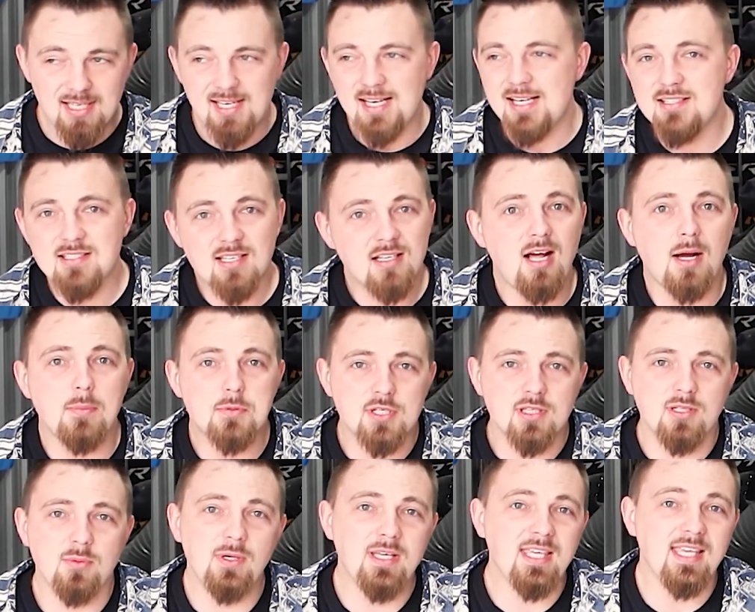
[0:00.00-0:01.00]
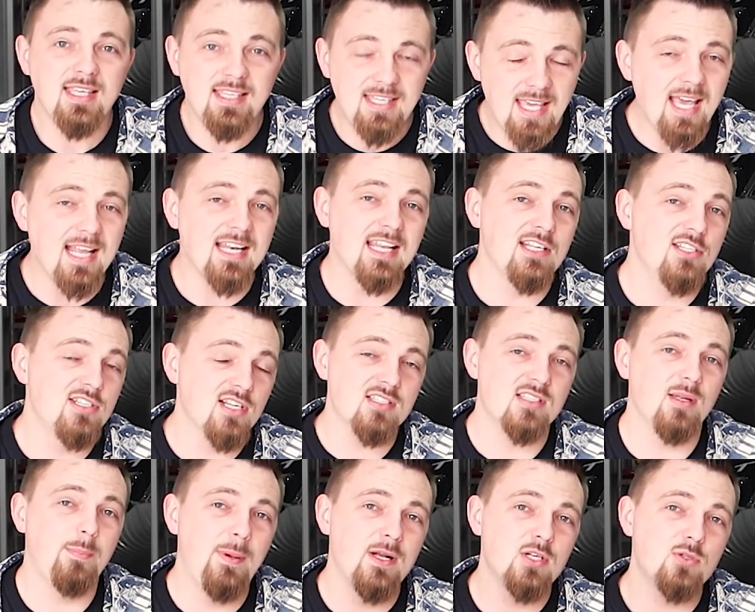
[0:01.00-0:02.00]
It is an option that we can get. It
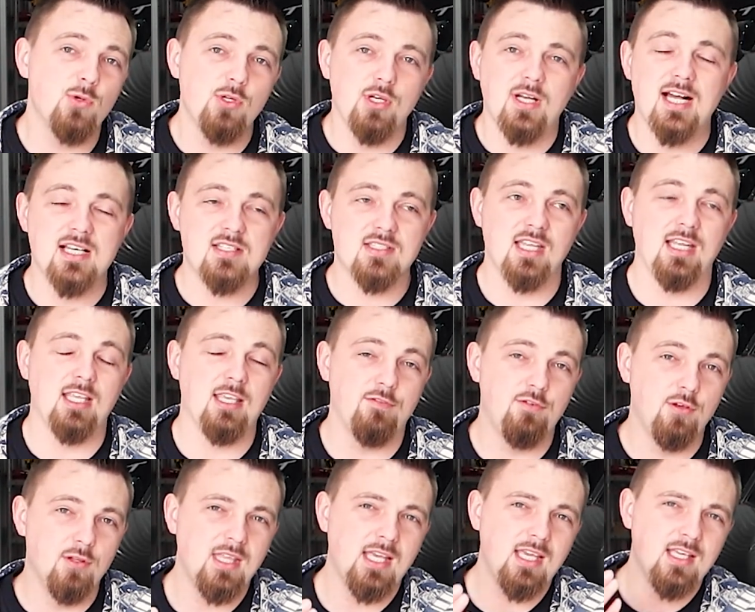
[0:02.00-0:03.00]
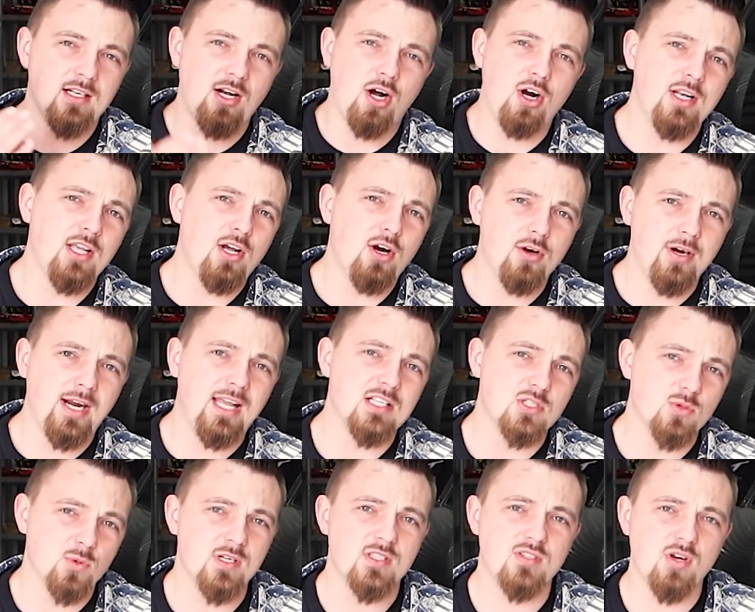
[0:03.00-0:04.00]
just depends what you guys think. If you think an Audi
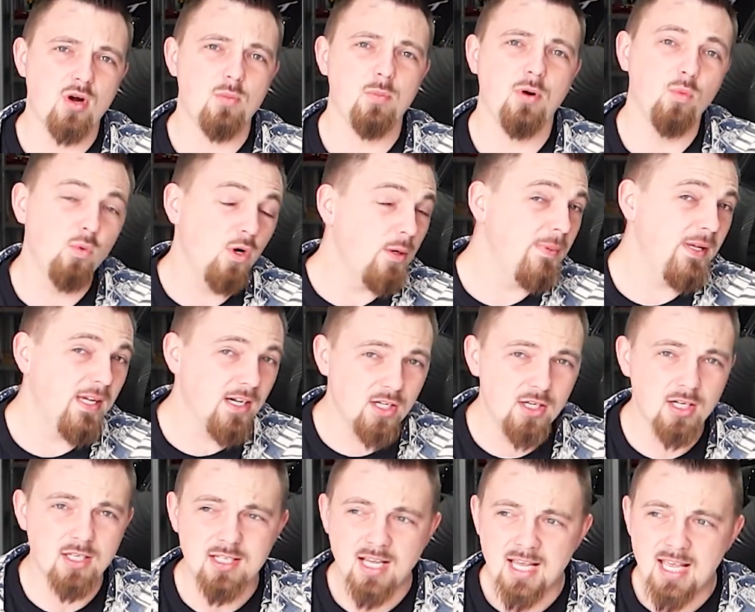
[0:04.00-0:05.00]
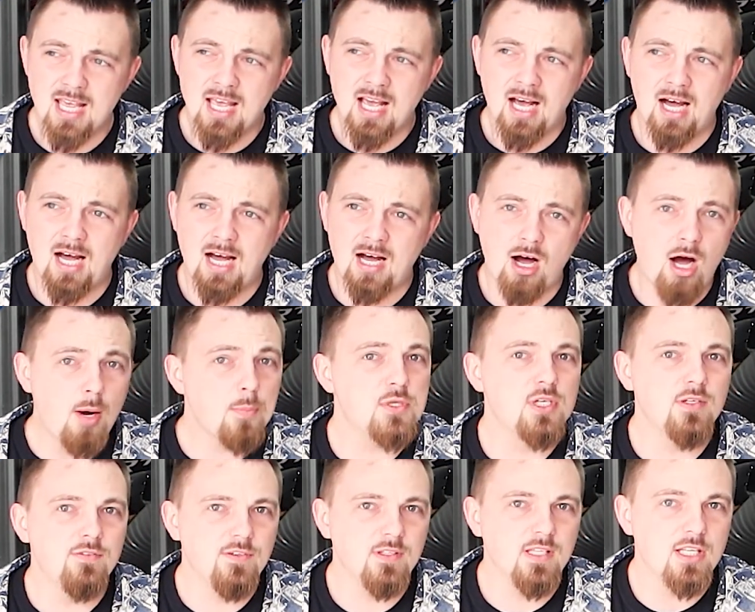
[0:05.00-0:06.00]
R8 twin turbo would be a good
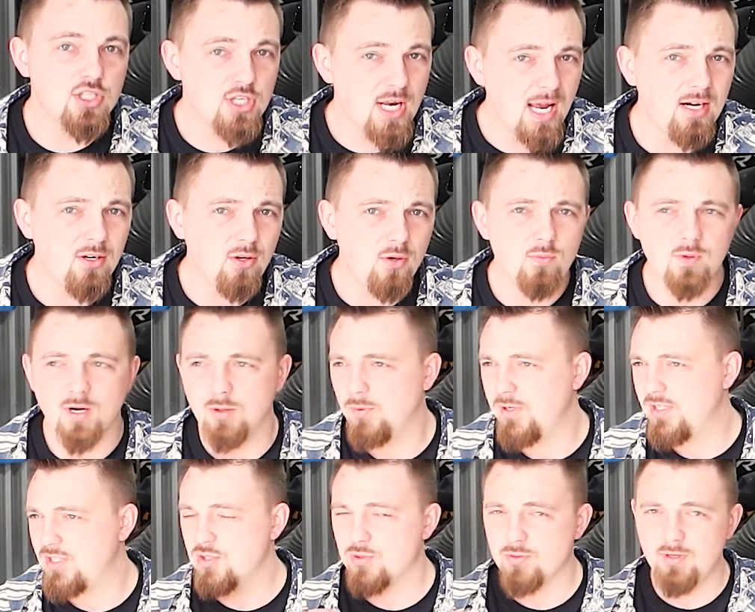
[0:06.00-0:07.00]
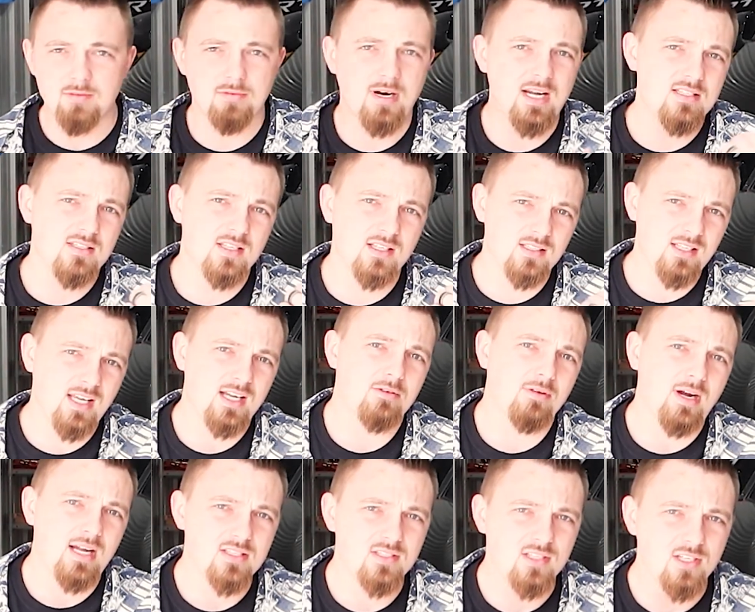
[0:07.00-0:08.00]
option for the channel, where we street race it, dig
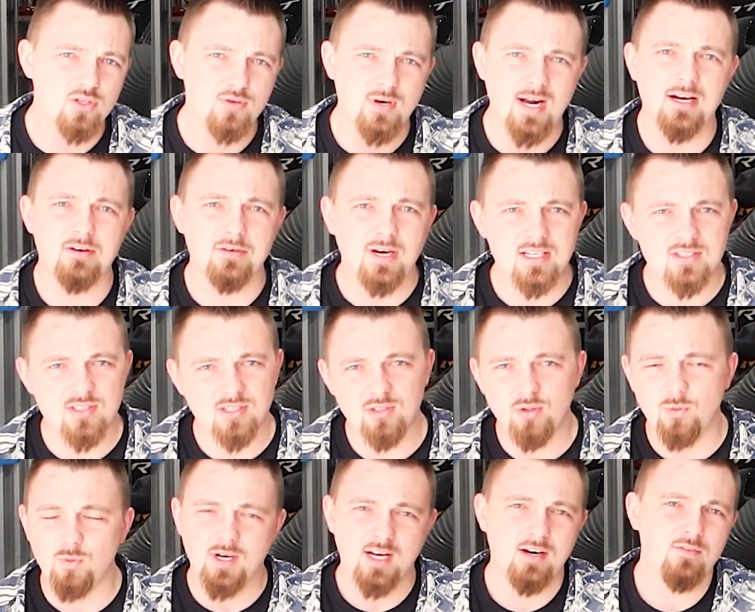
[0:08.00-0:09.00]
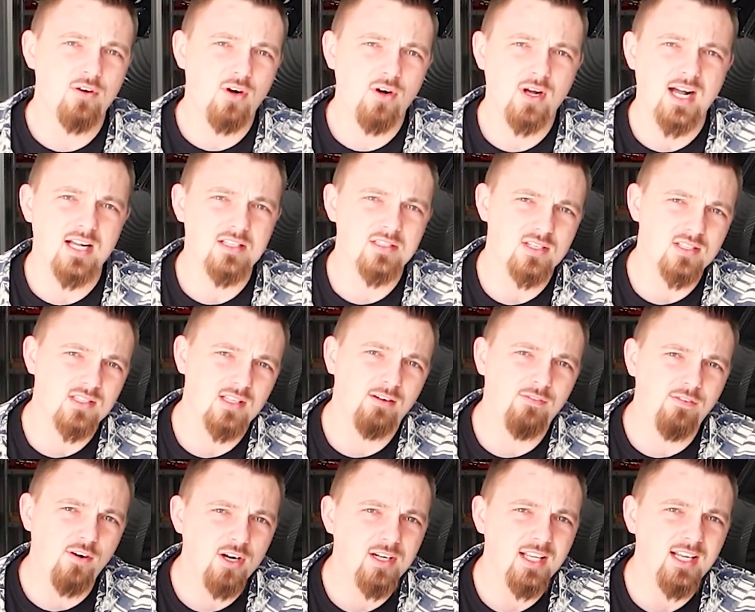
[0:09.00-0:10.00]
race it, drag race it, do whatever, all kinds of
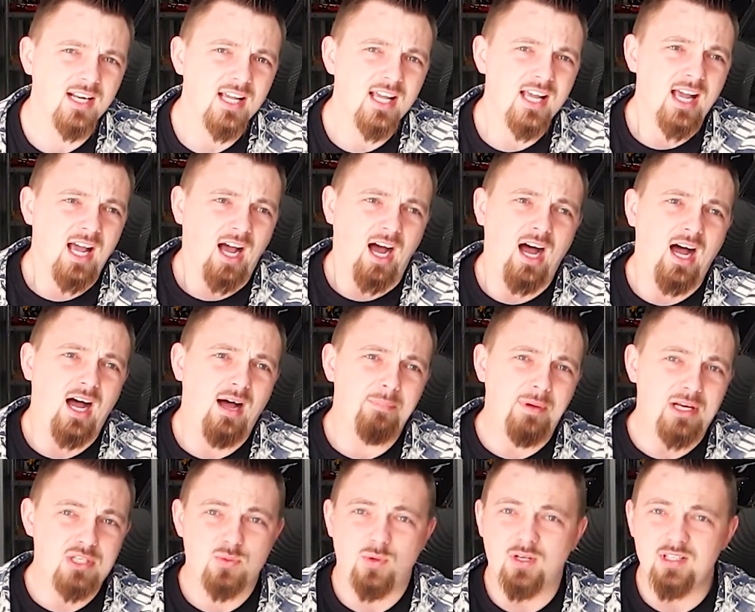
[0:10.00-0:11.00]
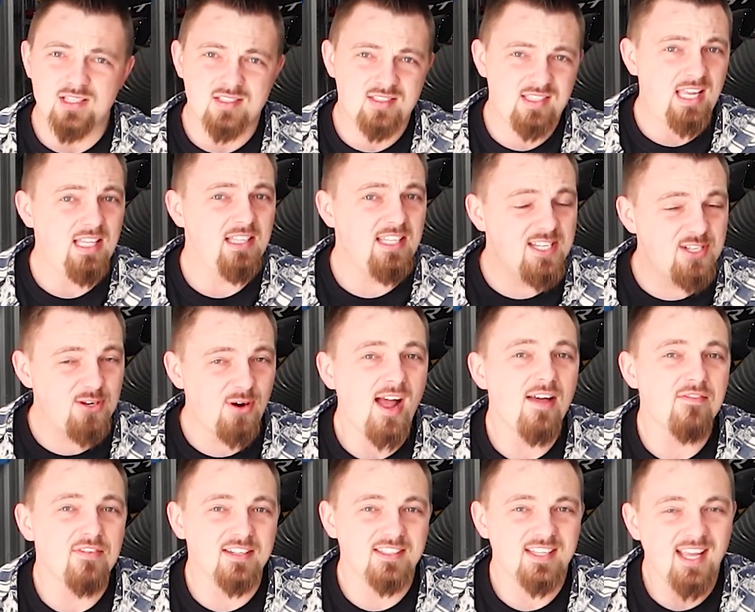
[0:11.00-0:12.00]
stuff on it, as well as daily
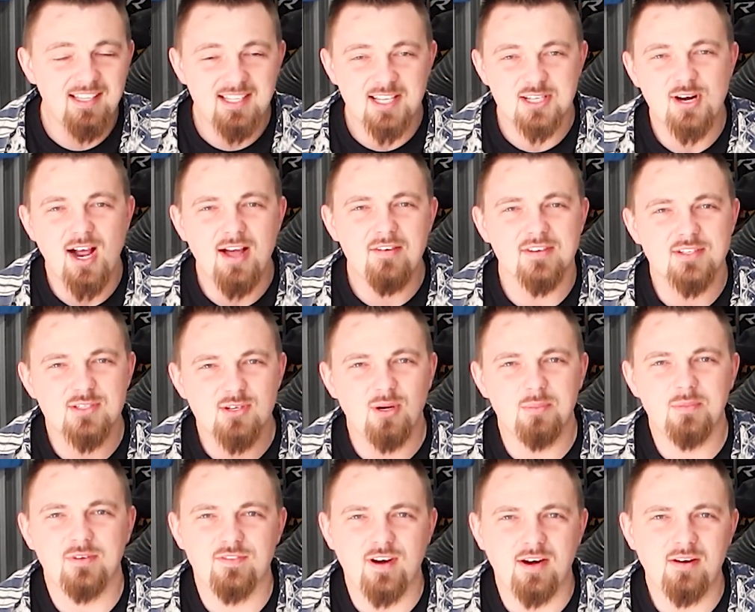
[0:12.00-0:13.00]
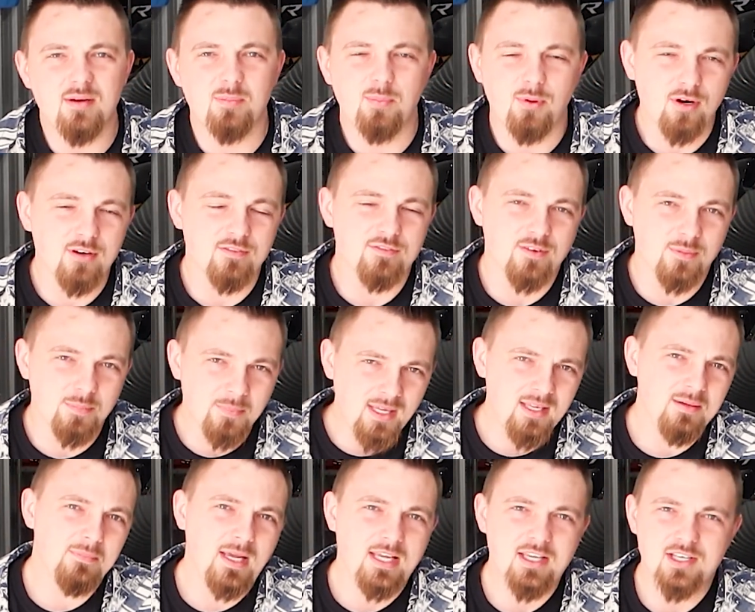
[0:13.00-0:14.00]
drive it. Daily driving is going to be very important for
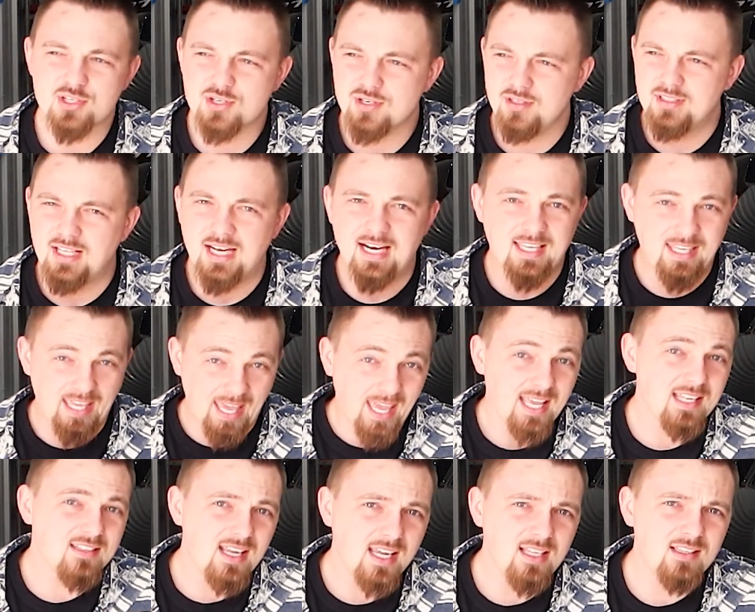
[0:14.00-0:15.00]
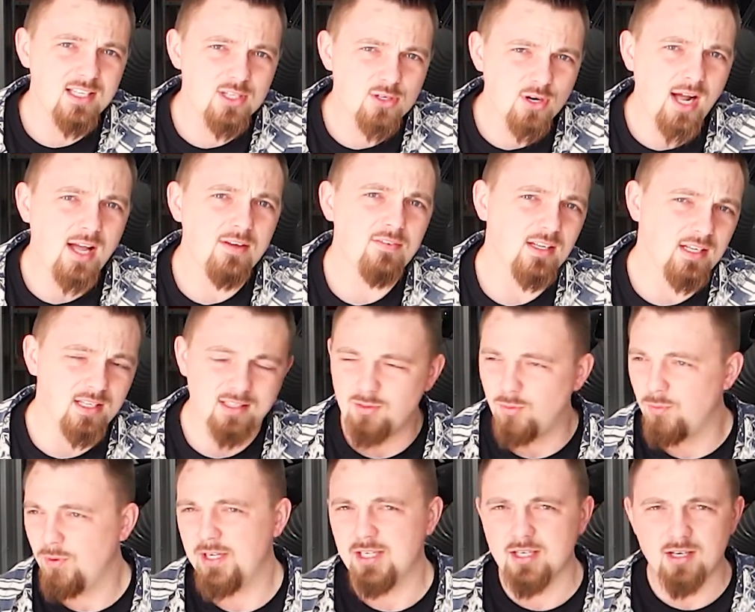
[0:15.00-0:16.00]
me, making sure that I can daily drive it in
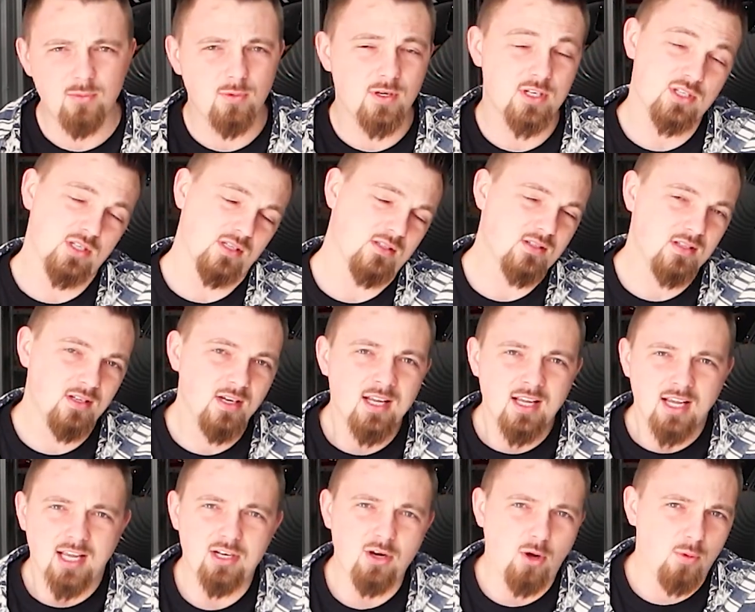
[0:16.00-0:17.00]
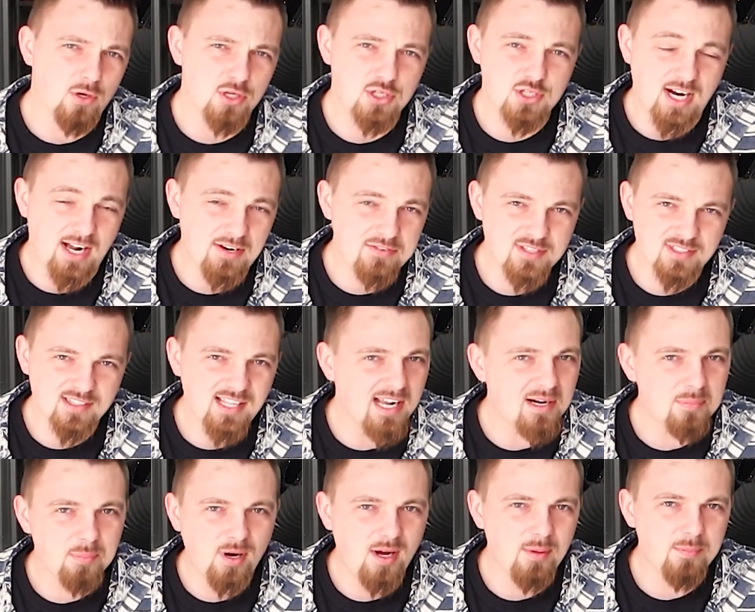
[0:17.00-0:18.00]
the winter, which it's an all-wheel drive, so
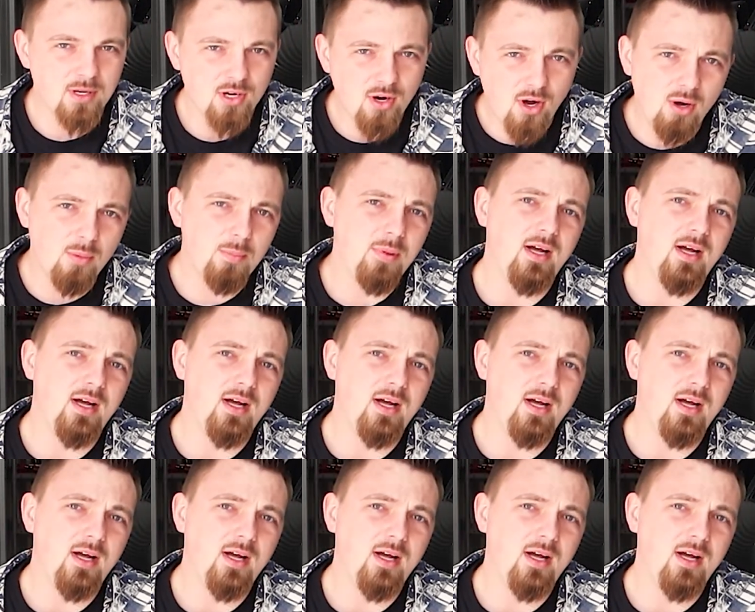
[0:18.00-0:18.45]
not a problem at all.